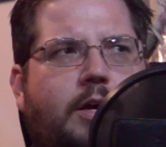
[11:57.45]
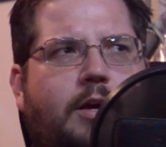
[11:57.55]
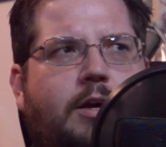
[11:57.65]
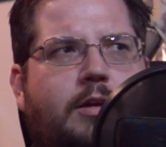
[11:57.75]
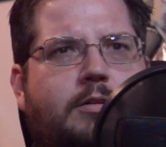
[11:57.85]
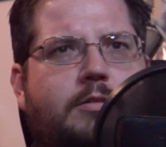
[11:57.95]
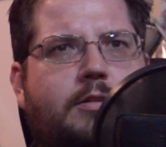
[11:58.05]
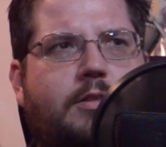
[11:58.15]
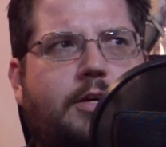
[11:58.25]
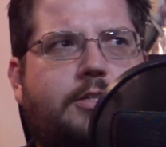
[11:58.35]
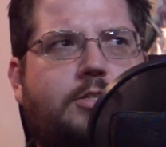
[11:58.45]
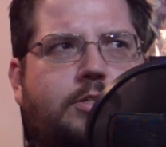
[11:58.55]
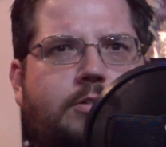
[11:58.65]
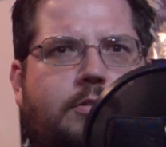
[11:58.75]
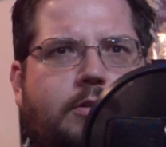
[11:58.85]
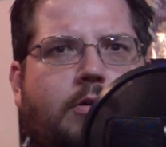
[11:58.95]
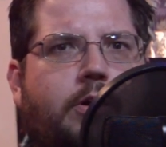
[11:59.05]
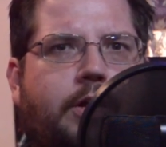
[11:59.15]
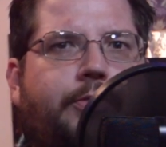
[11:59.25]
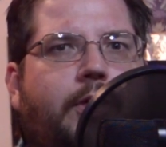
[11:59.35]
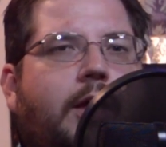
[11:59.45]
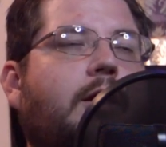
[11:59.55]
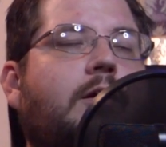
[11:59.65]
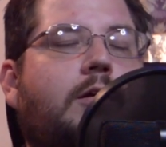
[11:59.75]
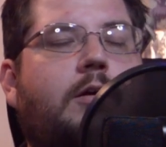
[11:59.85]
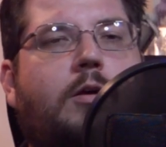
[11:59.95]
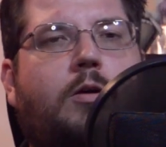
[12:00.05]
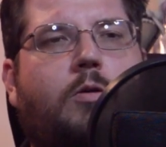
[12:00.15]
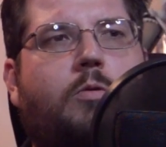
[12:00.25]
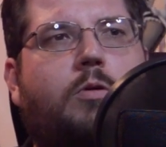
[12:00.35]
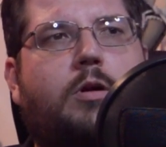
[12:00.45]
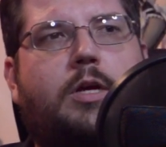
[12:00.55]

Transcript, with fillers: and thus they're already a thing, or